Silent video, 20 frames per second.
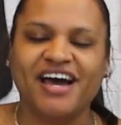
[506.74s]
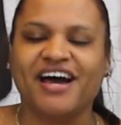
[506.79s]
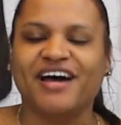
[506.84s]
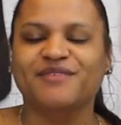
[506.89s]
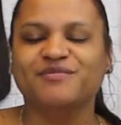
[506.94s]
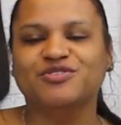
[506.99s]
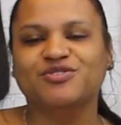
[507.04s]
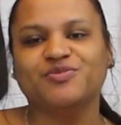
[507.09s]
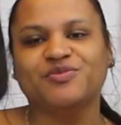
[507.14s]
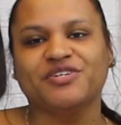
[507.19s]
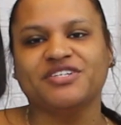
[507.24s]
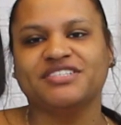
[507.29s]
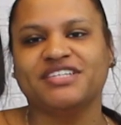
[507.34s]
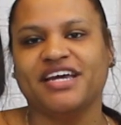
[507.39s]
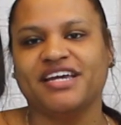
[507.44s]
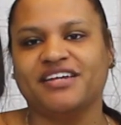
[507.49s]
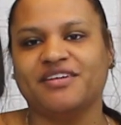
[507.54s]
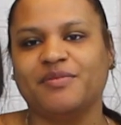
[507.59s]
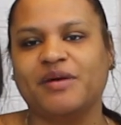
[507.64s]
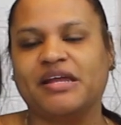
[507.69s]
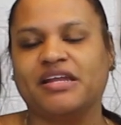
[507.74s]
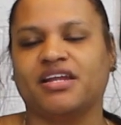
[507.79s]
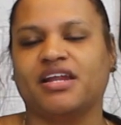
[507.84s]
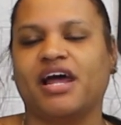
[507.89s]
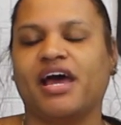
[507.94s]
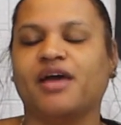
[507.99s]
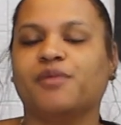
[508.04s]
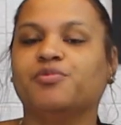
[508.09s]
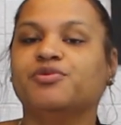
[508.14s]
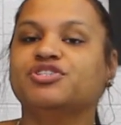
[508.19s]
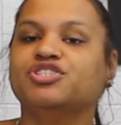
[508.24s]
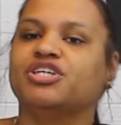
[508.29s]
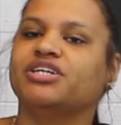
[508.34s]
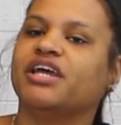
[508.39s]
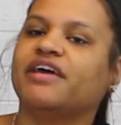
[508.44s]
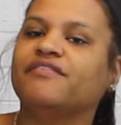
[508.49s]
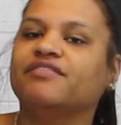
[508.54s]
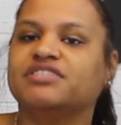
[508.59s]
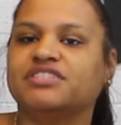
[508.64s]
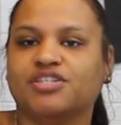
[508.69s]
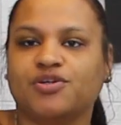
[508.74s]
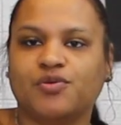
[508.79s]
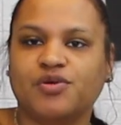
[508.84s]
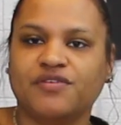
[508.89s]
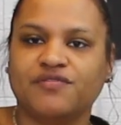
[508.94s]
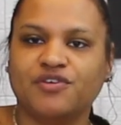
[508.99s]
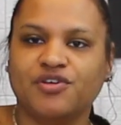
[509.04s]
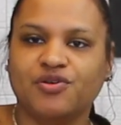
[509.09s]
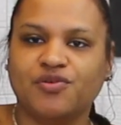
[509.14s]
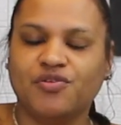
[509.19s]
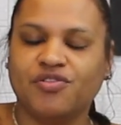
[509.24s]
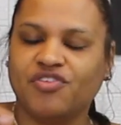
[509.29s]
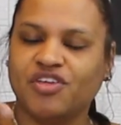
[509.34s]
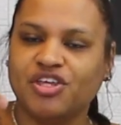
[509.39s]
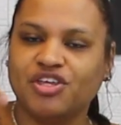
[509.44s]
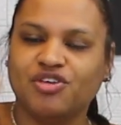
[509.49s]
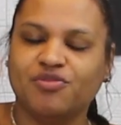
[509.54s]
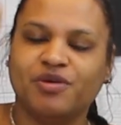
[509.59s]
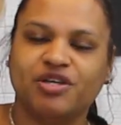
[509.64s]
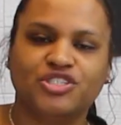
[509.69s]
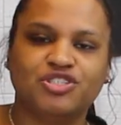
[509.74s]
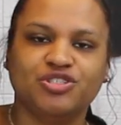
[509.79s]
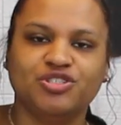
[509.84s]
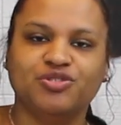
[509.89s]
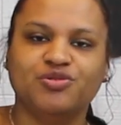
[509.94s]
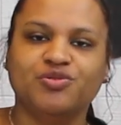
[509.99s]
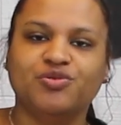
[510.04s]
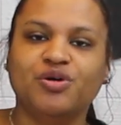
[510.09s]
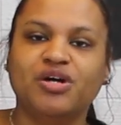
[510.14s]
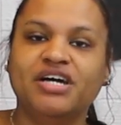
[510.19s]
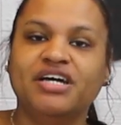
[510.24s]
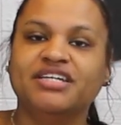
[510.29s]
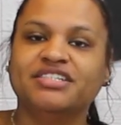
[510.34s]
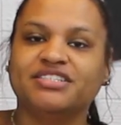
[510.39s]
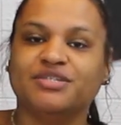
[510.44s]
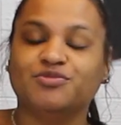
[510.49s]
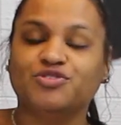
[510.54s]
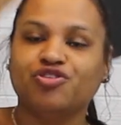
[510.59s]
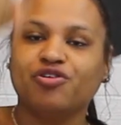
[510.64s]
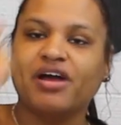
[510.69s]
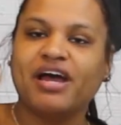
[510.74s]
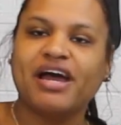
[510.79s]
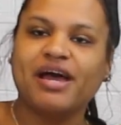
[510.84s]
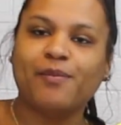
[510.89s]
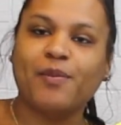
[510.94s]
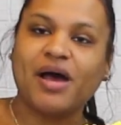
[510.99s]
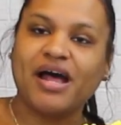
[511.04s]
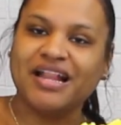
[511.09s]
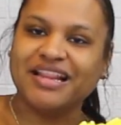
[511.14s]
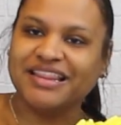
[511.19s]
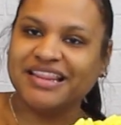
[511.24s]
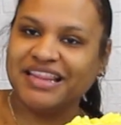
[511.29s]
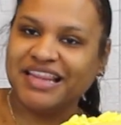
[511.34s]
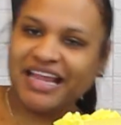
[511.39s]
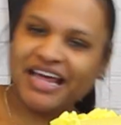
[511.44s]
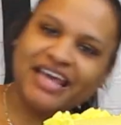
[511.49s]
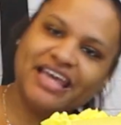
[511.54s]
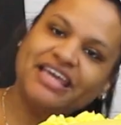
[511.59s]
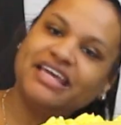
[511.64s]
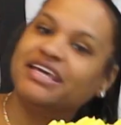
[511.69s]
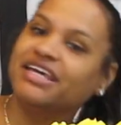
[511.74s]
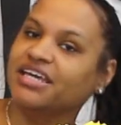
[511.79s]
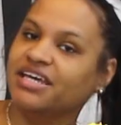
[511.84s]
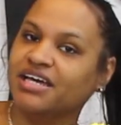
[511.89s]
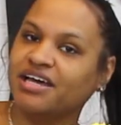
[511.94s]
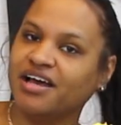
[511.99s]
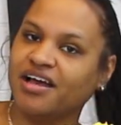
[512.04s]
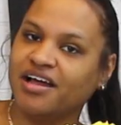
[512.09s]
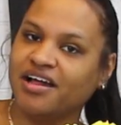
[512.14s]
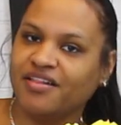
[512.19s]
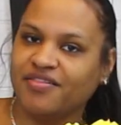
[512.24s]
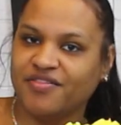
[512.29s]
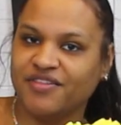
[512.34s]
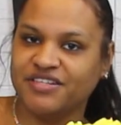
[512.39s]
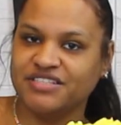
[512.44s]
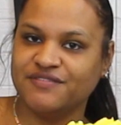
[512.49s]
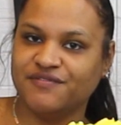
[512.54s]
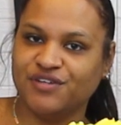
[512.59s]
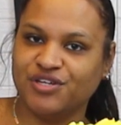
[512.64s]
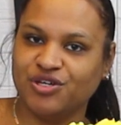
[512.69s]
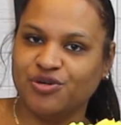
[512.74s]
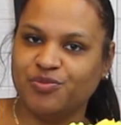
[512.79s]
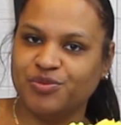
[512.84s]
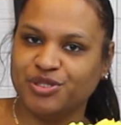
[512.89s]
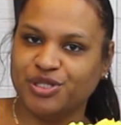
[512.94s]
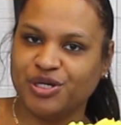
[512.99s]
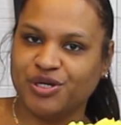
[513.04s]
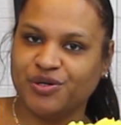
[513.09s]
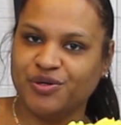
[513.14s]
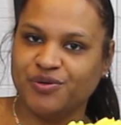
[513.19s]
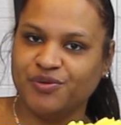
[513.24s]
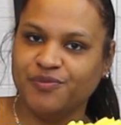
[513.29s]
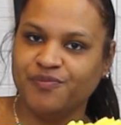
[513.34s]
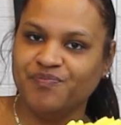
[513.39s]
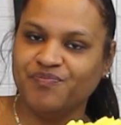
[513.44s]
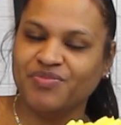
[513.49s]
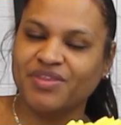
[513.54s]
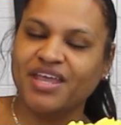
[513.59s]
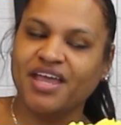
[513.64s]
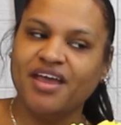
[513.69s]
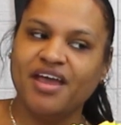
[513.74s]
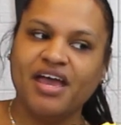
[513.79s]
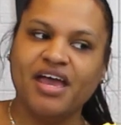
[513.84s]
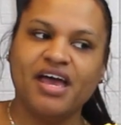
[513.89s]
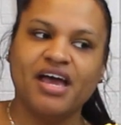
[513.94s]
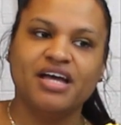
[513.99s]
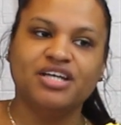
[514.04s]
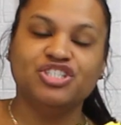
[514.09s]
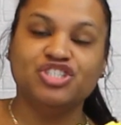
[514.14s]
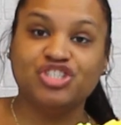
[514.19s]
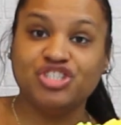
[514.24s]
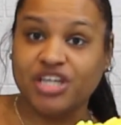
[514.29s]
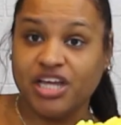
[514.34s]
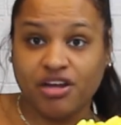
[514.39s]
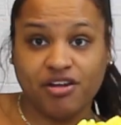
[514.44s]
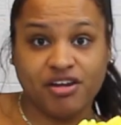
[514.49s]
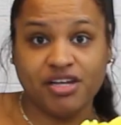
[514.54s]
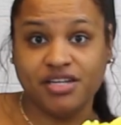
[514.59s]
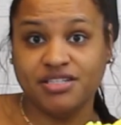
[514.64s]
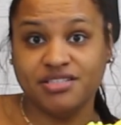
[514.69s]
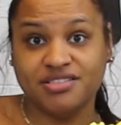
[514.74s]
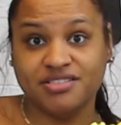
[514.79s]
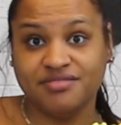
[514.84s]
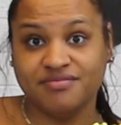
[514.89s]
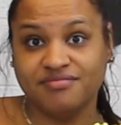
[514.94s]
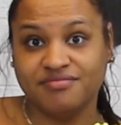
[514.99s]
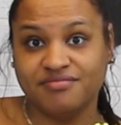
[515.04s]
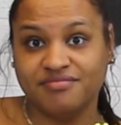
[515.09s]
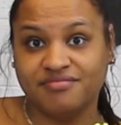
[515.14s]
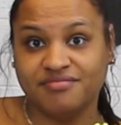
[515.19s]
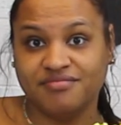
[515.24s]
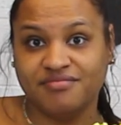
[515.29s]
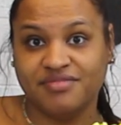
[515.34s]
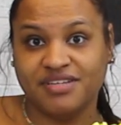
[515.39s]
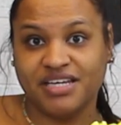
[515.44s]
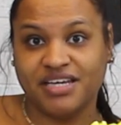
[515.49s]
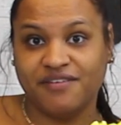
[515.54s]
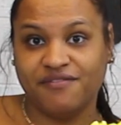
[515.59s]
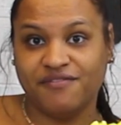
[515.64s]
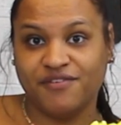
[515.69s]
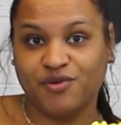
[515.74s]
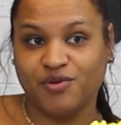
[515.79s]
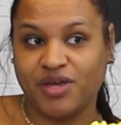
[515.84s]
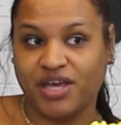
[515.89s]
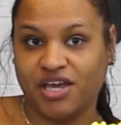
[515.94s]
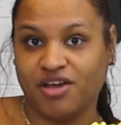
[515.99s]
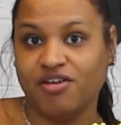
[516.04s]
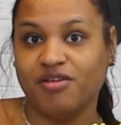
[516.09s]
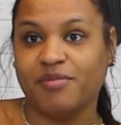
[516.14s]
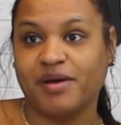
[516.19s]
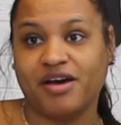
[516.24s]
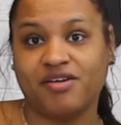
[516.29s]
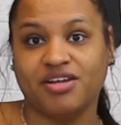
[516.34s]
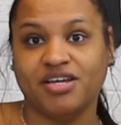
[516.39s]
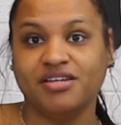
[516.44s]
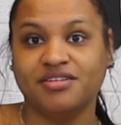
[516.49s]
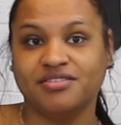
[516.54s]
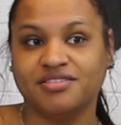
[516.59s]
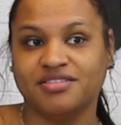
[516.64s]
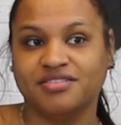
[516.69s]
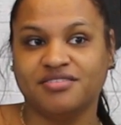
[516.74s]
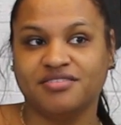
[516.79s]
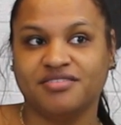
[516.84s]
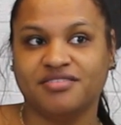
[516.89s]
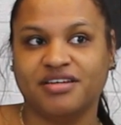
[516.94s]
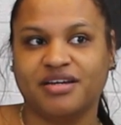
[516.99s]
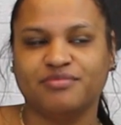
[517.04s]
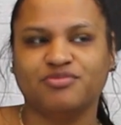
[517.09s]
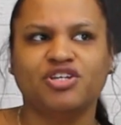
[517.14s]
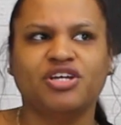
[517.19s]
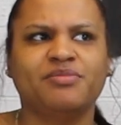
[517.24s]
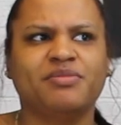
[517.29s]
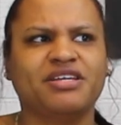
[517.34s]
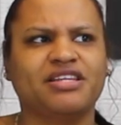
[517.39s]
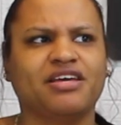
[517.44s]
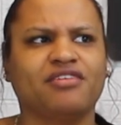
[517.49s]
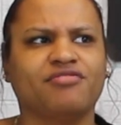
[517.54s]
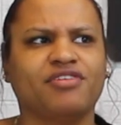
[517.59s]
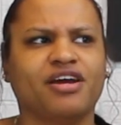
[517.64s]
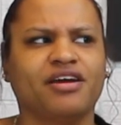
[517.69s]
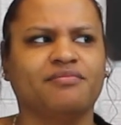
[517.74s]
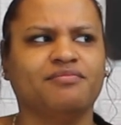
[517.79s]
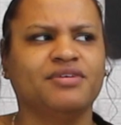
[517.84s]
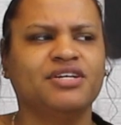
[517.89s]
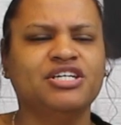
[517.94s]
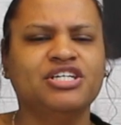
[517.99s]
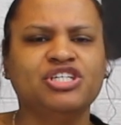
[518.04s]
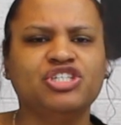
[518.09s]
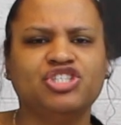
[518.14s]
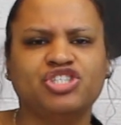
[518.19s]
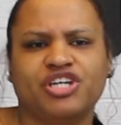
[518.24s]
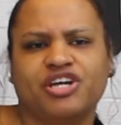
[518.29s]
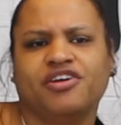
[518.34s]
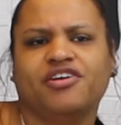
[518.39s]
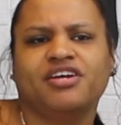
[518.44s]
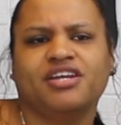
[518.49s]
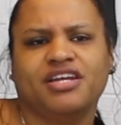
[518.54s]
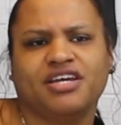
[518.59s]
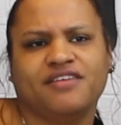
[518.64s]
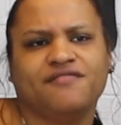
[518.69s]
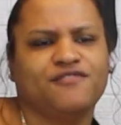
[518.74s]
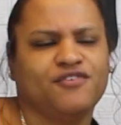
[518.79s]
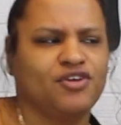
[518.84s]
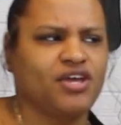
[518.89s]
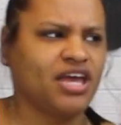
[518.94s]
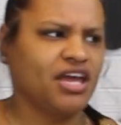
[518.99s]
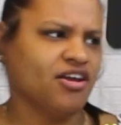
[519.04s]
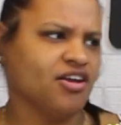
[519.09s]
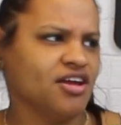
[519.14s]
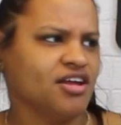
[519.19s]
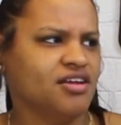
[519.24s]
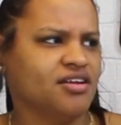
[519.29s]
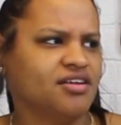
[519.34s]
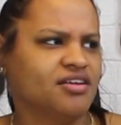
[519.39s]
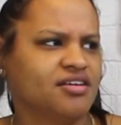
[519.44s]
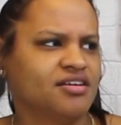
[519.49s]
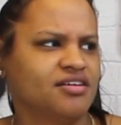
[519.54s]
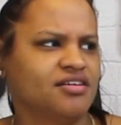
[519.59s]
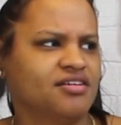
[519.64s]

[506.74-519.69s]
I'm super excited about it. I appreciate every single one of you. Thank you. Make sure you subscribe, like this video below, share it if you care about it. I'm trying to make that rhyme. Share it if you care it.